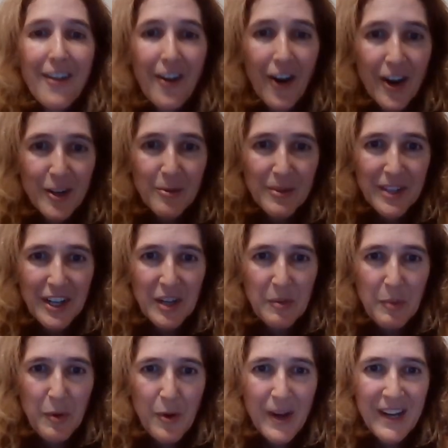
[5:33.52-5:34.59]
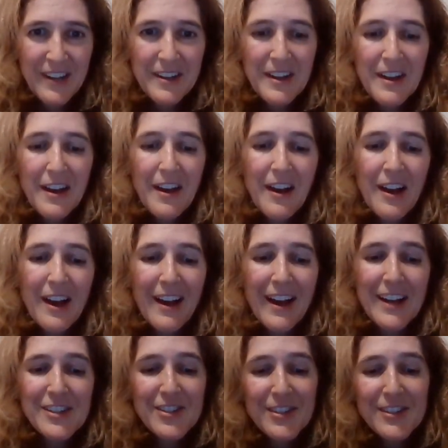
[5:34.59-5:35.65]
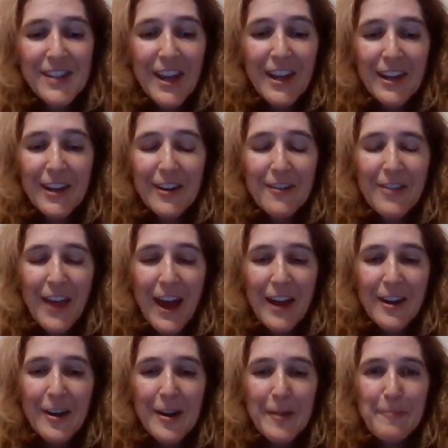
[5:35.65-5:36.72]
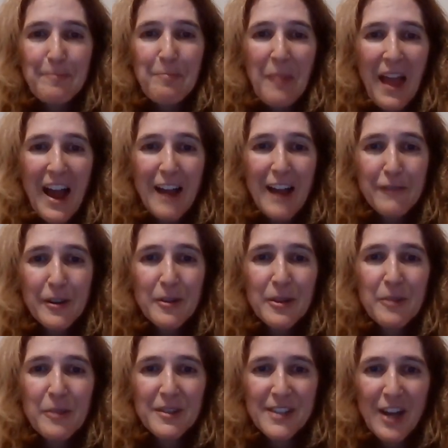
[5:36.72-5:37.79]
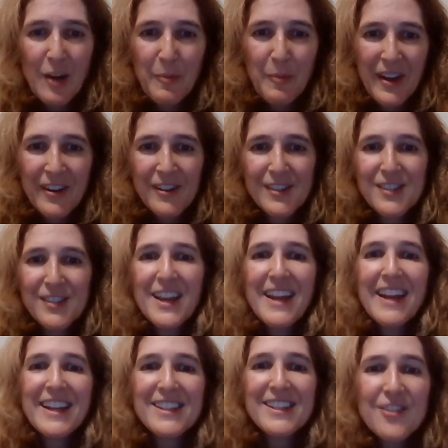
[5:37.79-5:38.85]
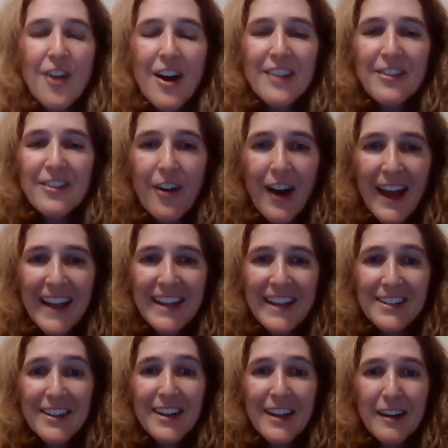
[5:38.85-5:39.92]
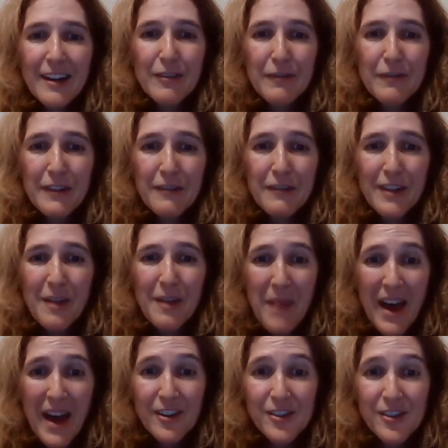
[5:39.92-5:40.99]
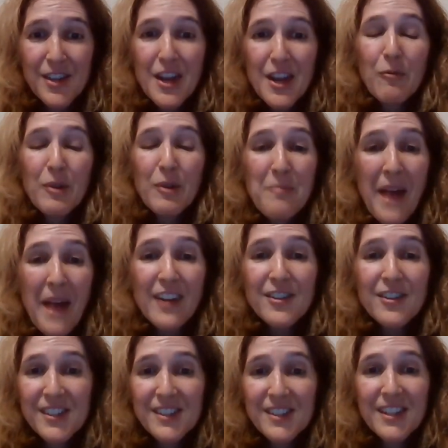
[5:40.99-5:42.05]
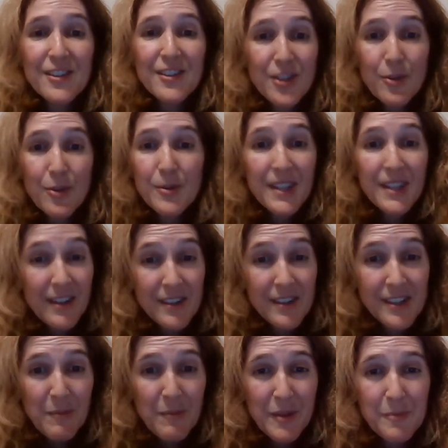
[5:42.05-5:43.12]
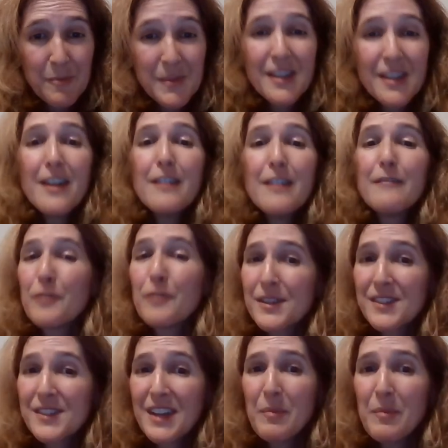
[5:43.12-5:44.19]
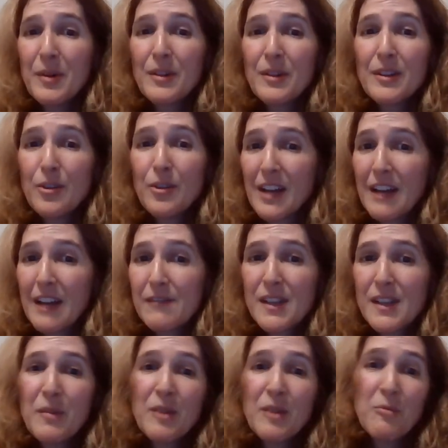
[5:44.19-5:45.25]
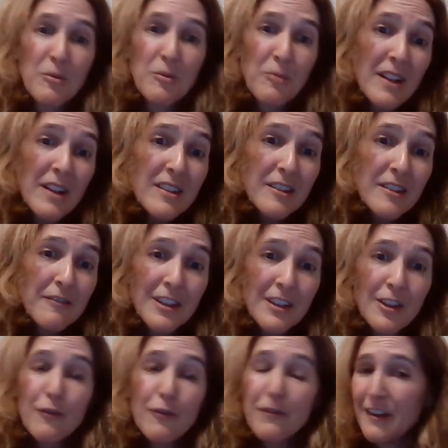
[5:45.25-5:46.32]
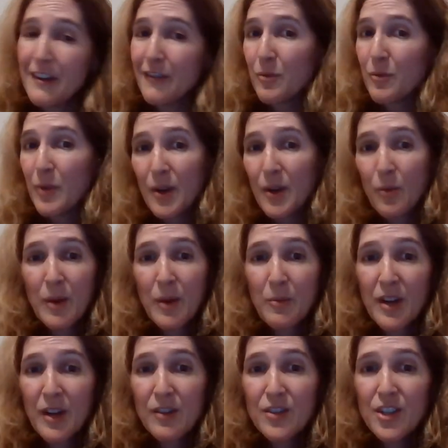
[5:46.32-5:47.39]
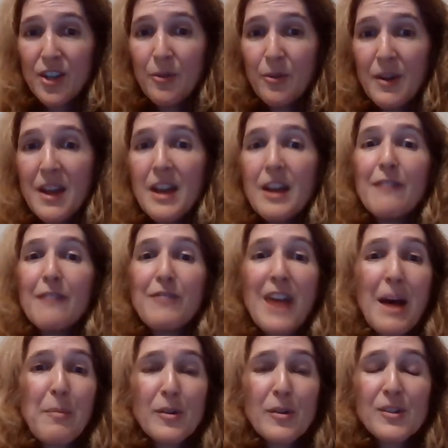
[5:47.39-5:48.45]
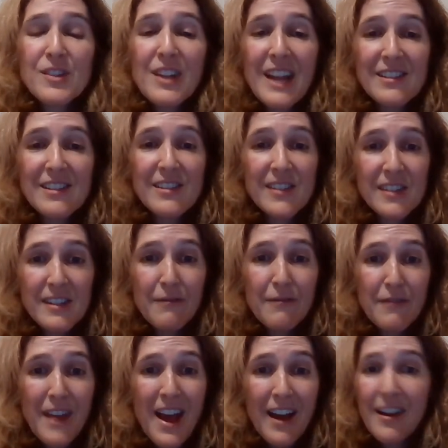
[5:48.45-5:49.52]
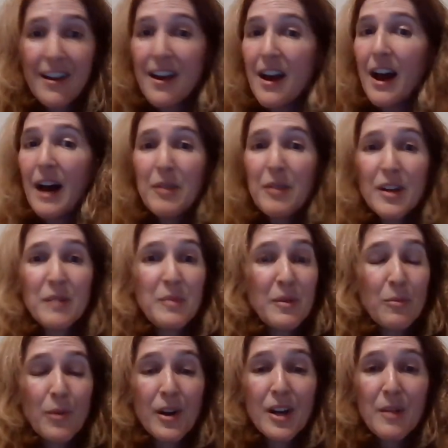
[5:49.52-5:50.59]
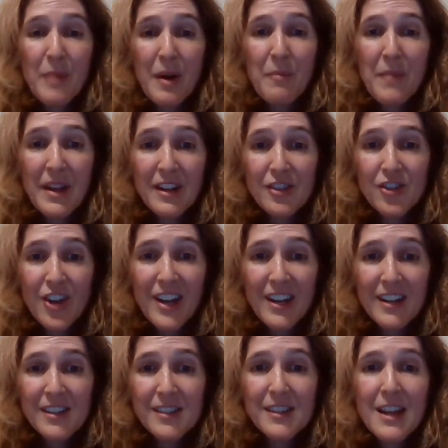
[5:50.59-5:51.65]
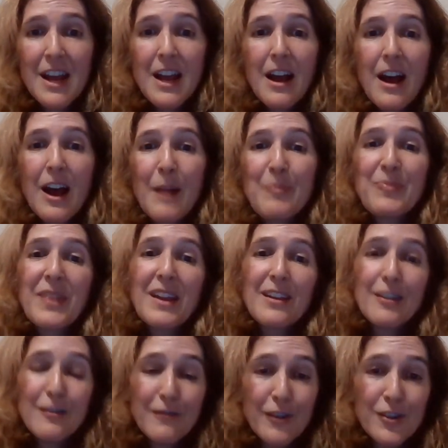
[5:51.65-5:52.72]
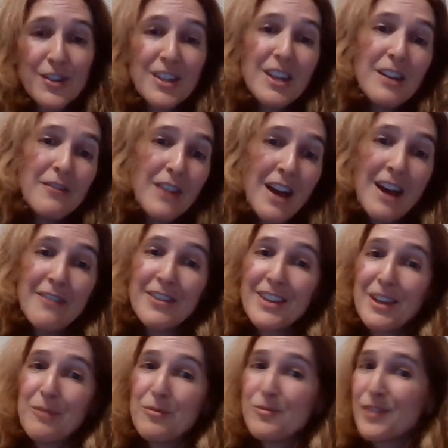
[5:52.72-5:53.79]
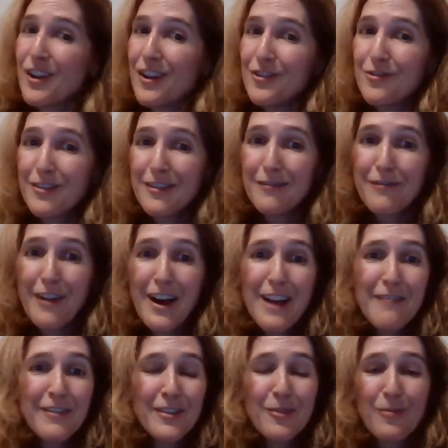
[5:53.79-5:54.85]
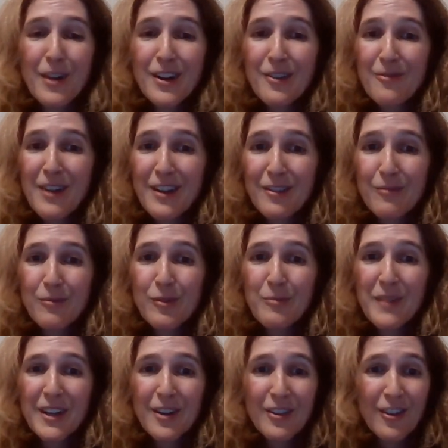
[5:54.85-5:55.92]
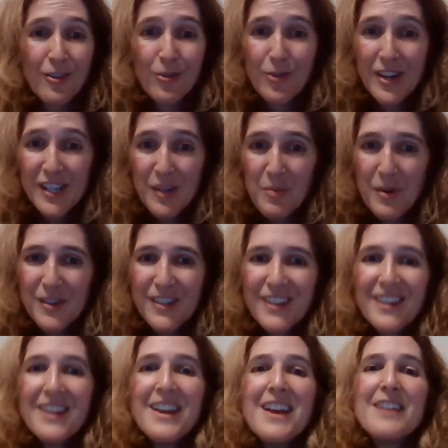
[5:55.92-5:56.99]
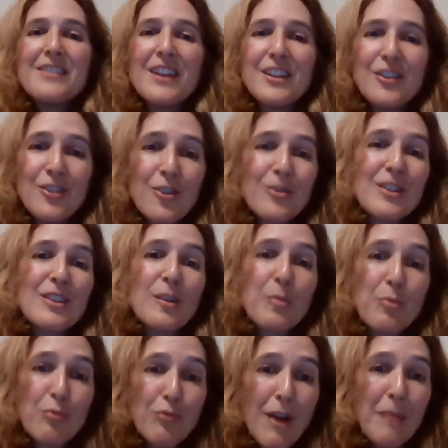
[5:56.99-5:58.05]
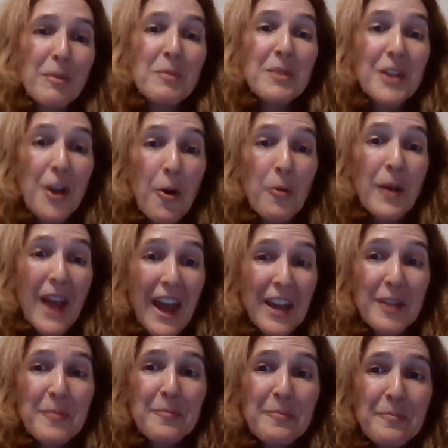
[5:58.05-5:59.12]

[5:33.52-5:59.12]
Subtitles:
On a related point, I should say here that I frequently will tell parents it's not the height of the fever that matters. What matters is the associated symptoms. For example, you could have someone with a relatively low fever, 101, 102. If that person has a stiff neck, I'm going to be worried about meningitis. Conversely, if you have a kid who's 105 and they're running around the room like a little crazy person, then you know that they're probably okay.